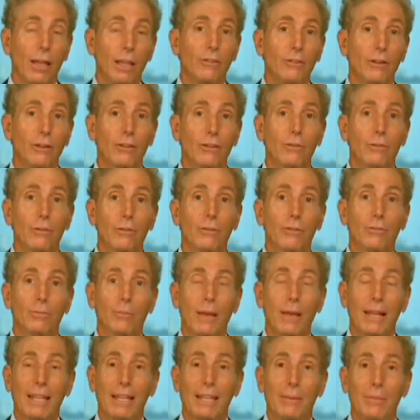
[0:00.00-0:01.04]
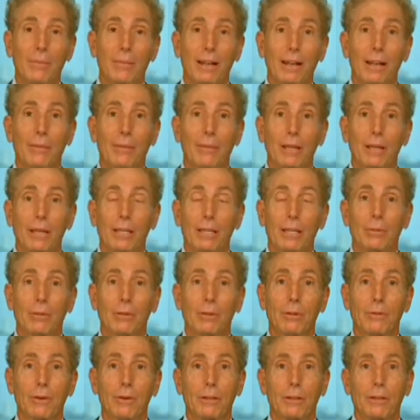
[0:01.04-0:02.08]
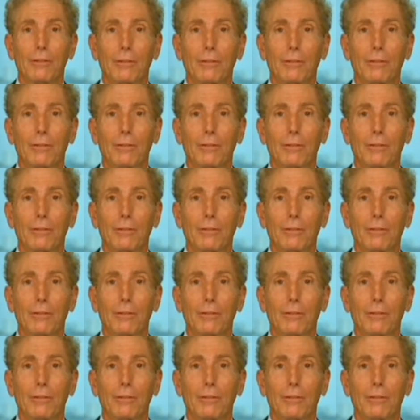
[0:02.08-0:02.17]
just for spending a minute and picking up the phone.